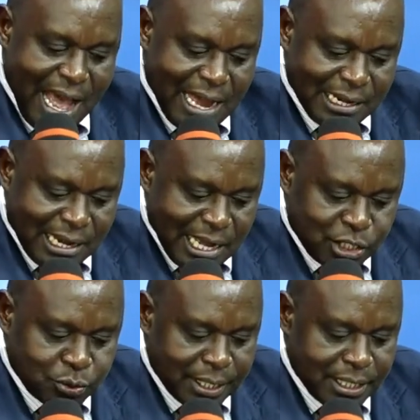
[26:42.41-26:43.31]
And
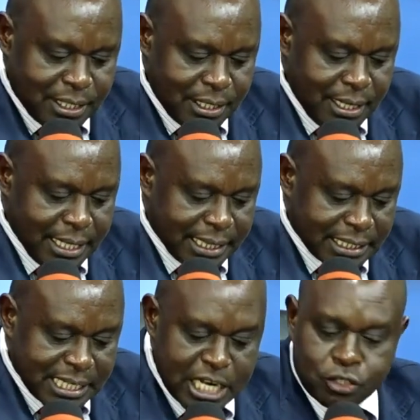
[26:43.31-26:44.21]
actually, the
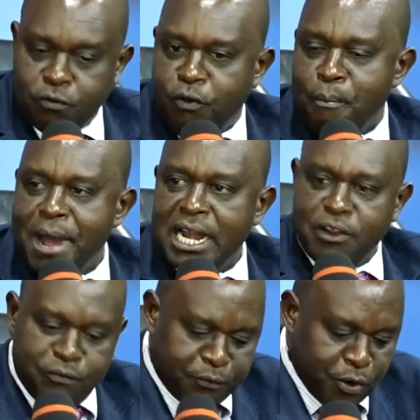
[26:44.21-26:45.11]
title for
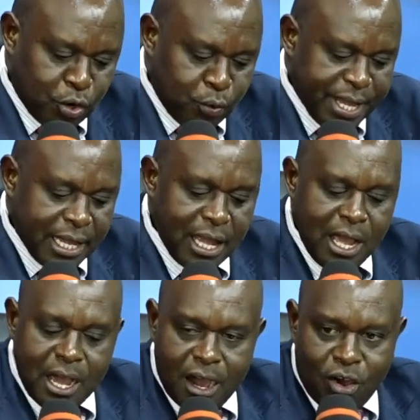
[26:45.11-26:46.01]
Monday, Following
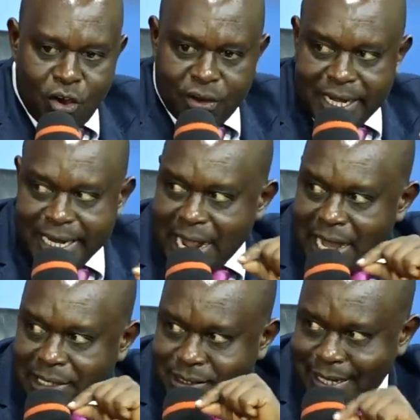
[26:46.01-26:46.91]
Godly
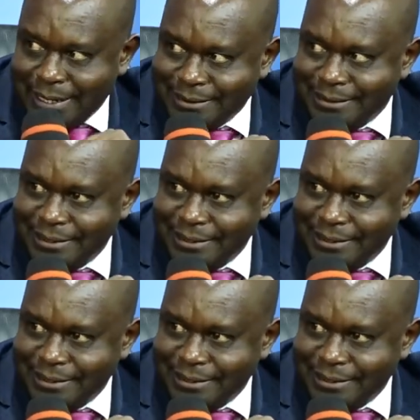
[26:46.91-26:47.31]
Counsel